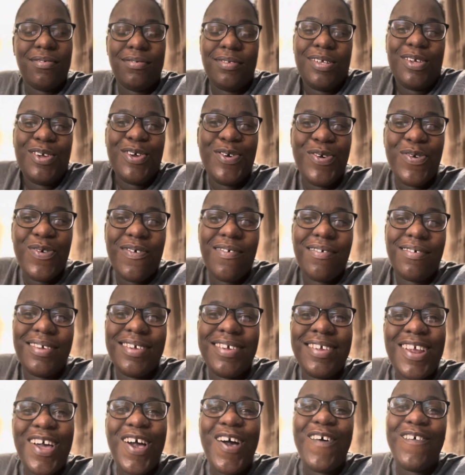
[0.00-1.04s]
do
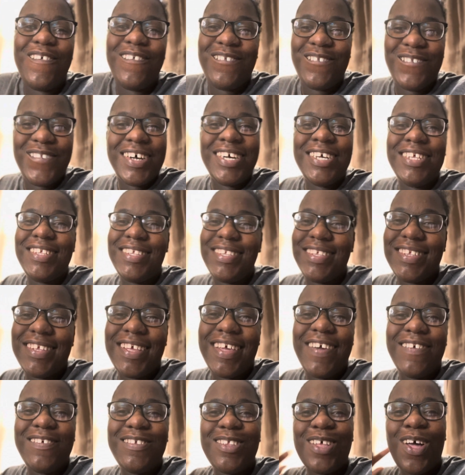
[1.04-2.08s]
you know fun
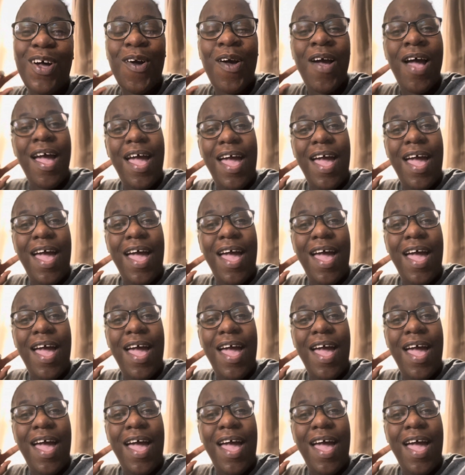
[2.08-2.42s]
stuff so